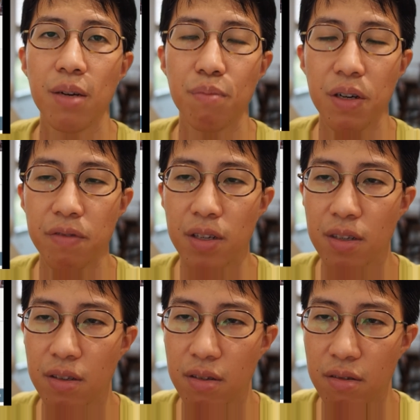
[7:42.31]
But if you
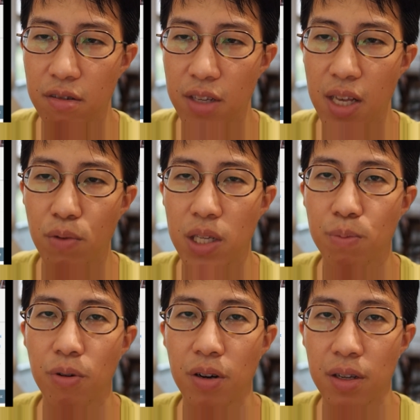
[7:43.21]
just stand in one
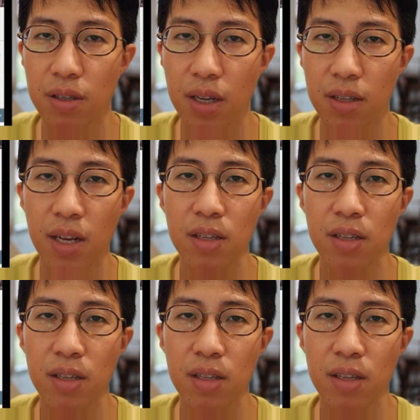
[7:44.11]
spot and take 10